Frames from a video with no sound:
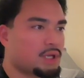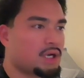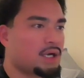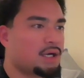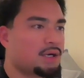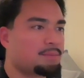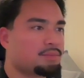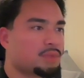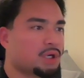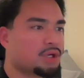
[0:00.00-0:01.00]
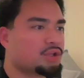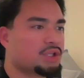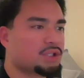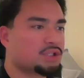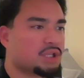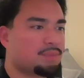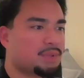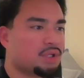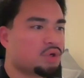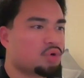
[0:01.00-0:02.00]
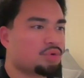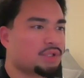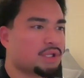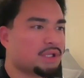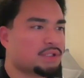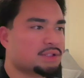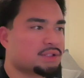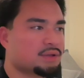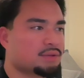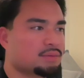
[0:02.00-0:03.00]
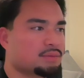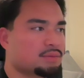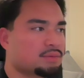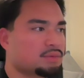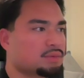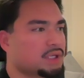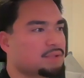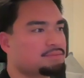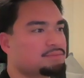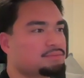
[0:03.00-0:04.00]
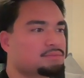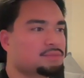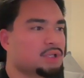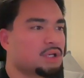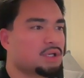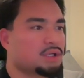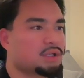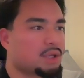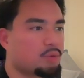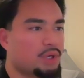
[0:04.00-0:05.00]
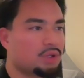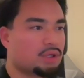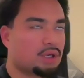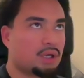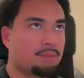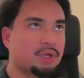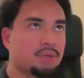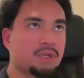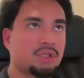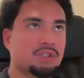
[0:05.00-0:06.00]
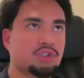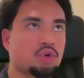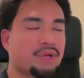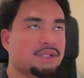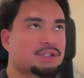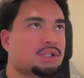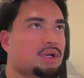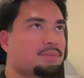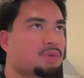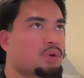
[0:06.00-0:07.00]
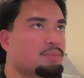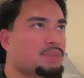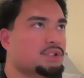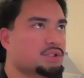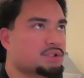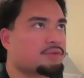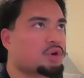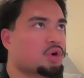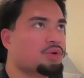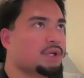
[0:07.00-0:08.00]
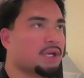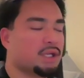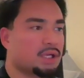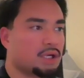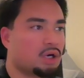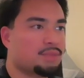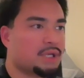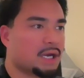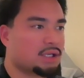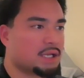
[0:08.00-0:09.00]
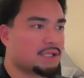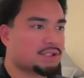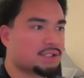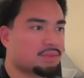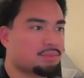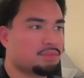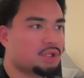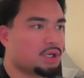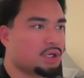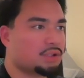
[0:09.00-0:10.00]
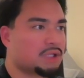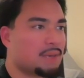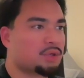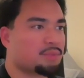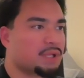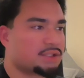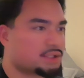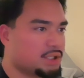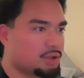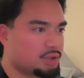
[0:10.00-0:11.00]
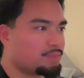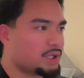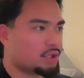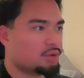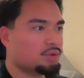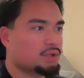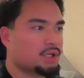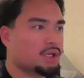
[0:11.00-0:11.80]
Um, another thing to keep in note is I like when I'm gonna be showing some pieces of code, and then I'll be analyzing the the time complexity or the big O.